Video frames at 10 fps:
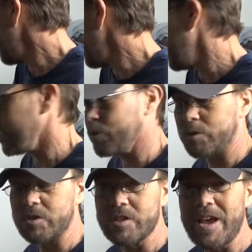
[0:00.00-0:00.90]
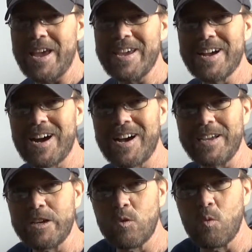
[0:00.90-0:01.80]
It uses
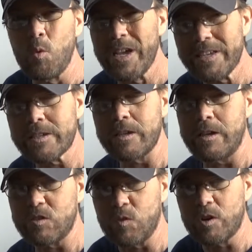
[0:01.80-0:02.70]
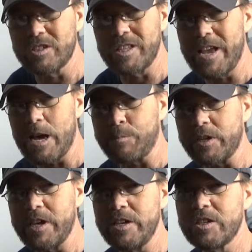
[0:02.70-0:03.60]
AI Wit as far as the
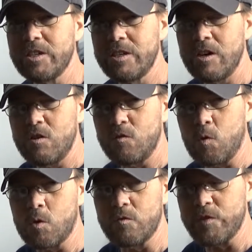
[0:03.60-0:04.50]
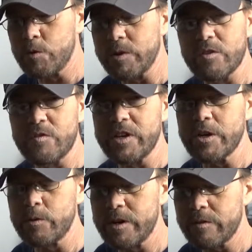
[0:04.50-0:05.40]
application for viewing the
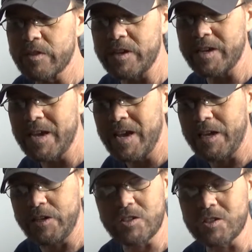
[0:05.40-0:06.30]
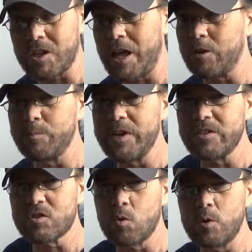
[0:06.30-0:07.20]
video and everything. And this is cloud-based
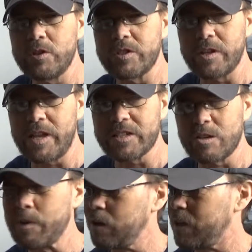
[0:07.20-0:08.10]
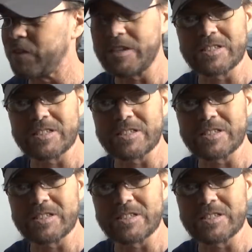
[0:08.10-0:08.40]
storage that lasts about, I think,